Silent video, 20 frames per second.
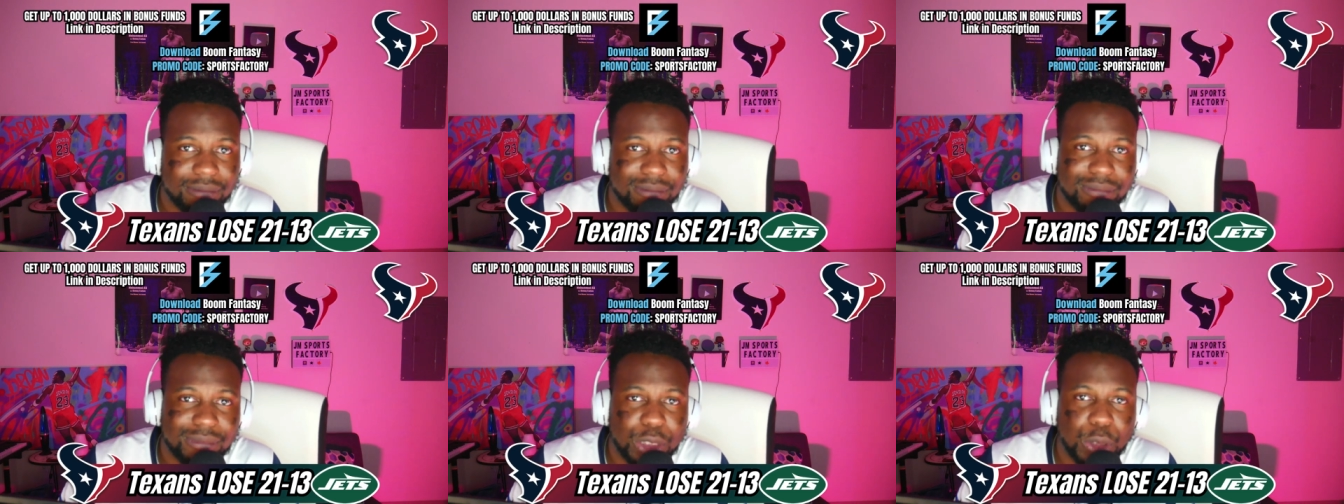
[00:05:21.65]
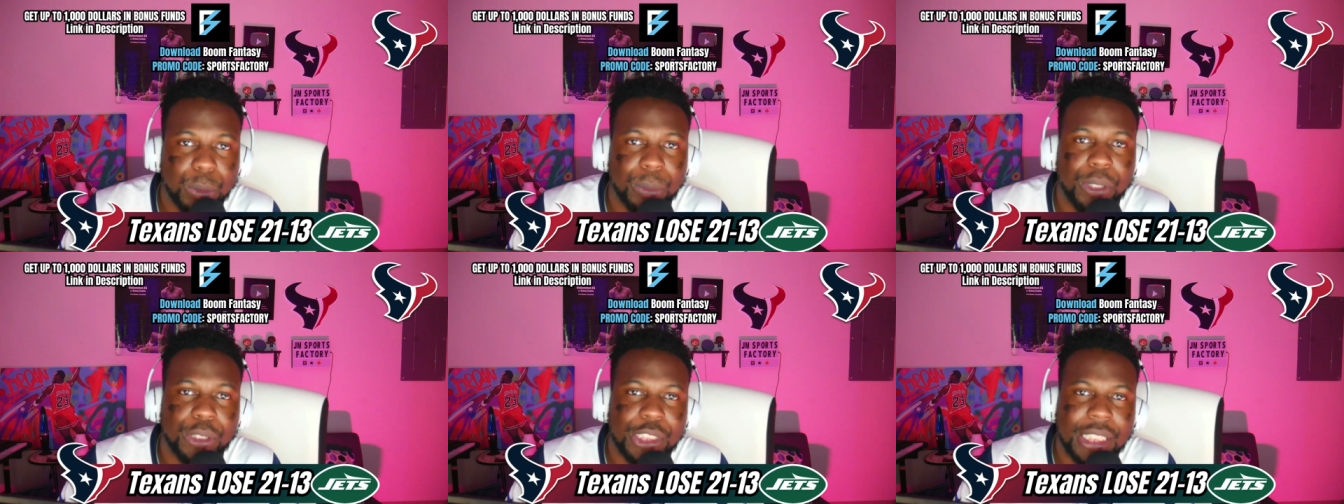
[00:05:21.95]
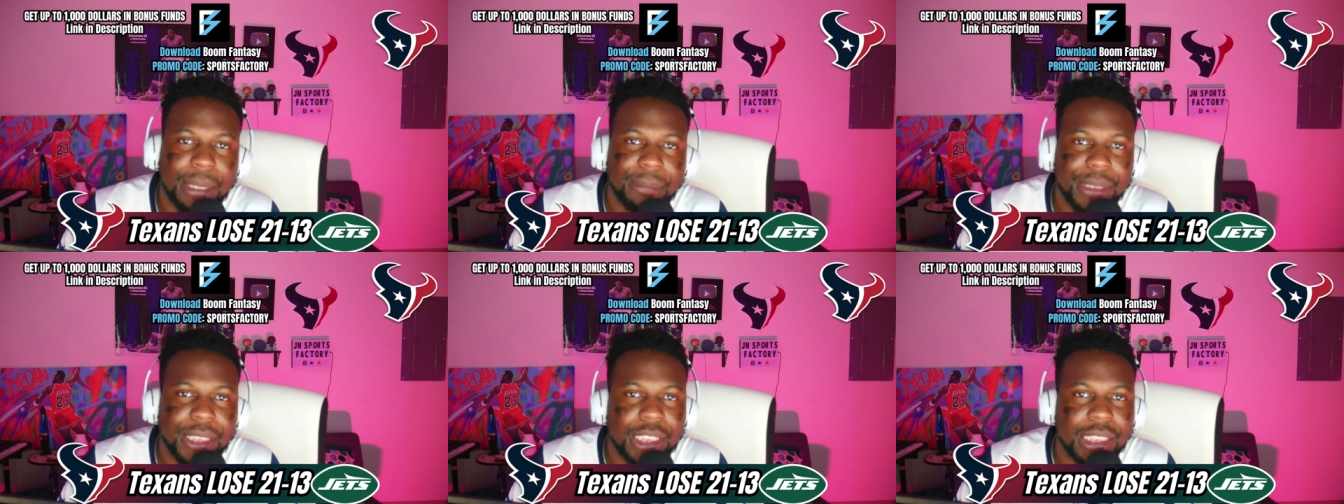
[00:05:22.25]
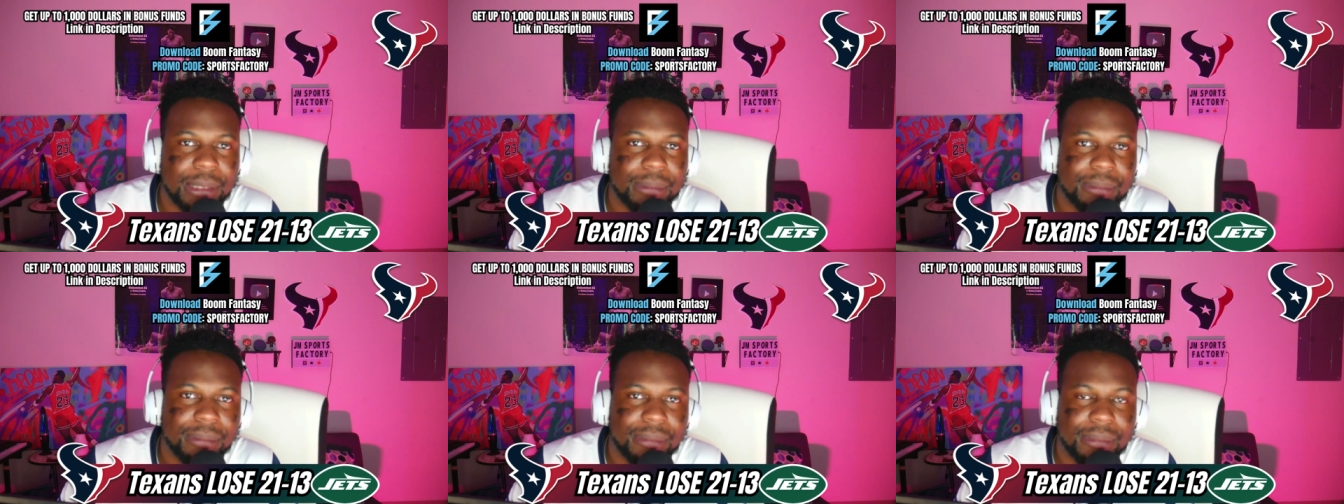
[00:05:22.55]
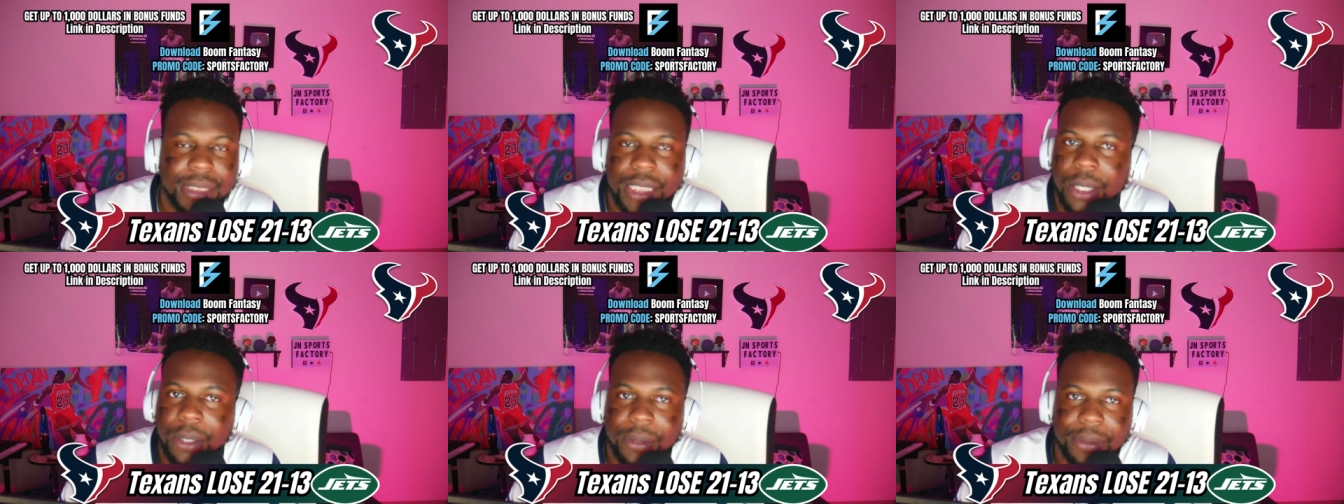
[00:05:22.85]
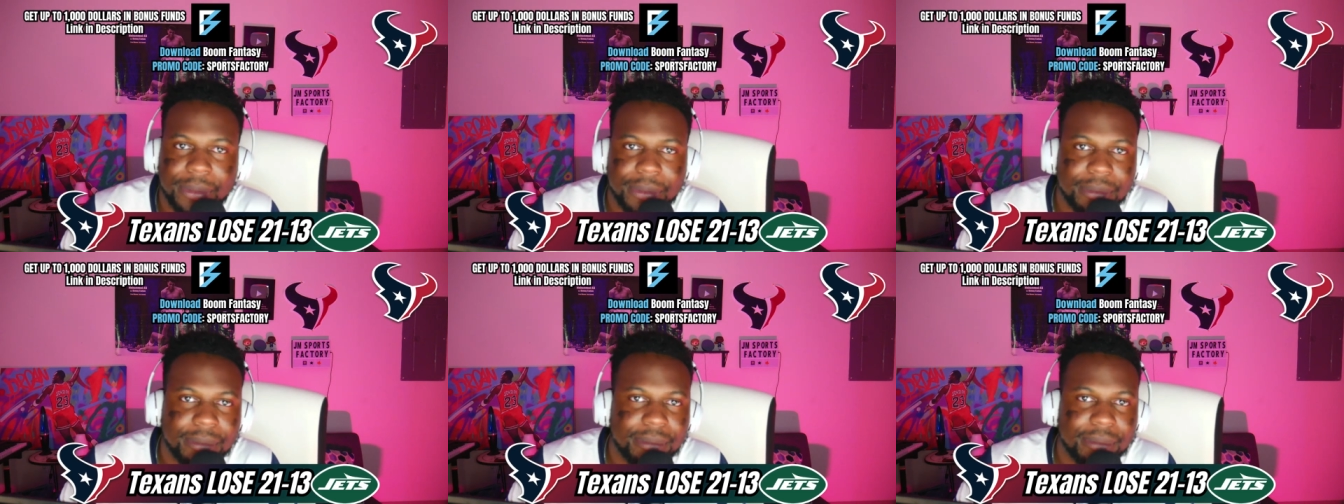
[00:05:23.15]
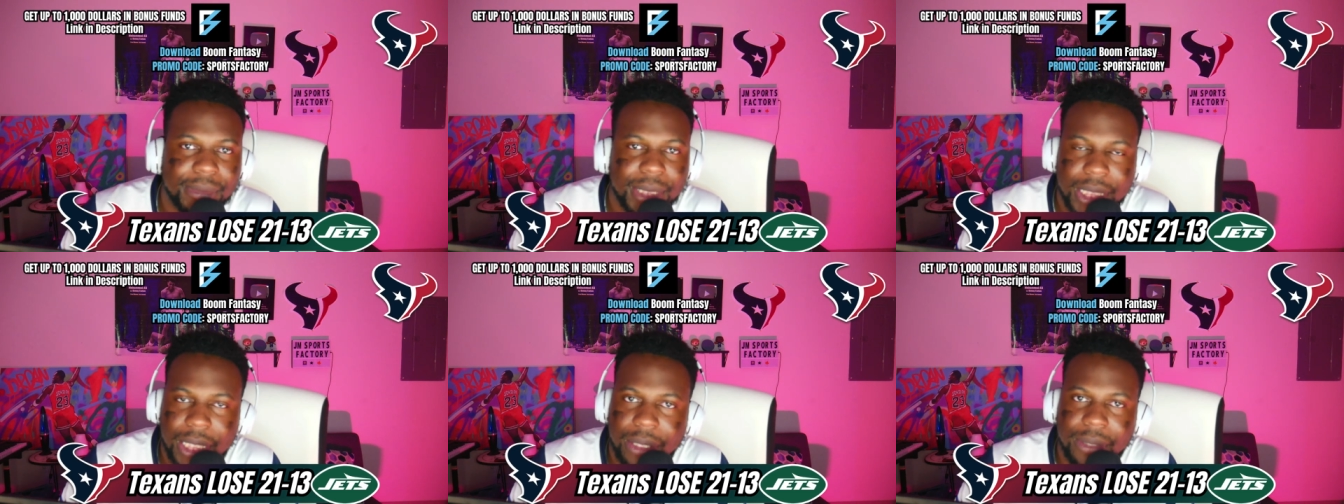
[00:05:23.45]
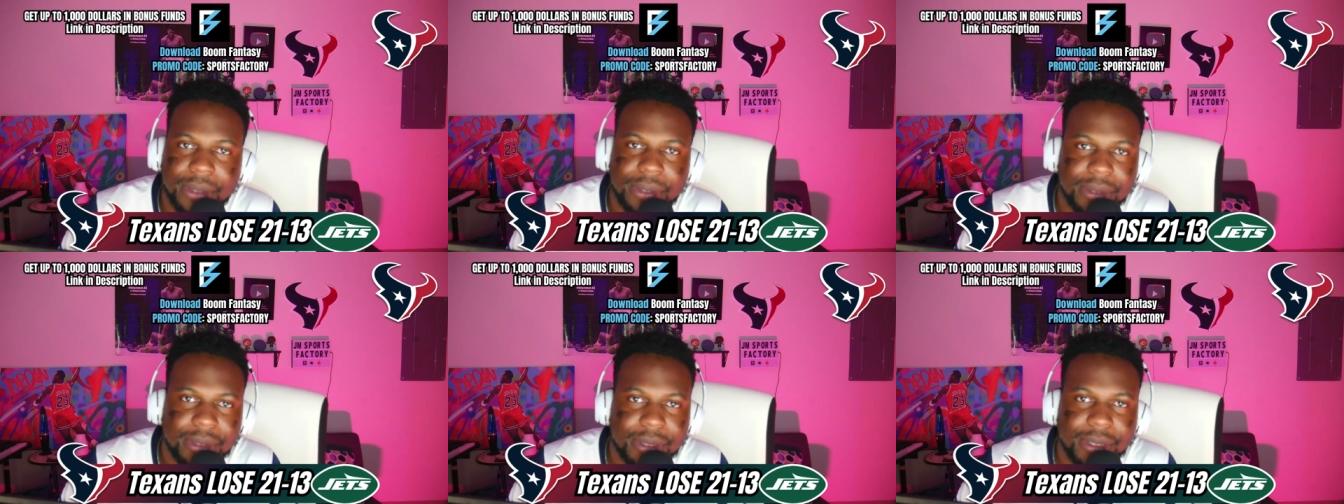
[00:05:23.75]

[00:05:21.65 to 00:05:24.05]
Super Bowl championship? No, you don't.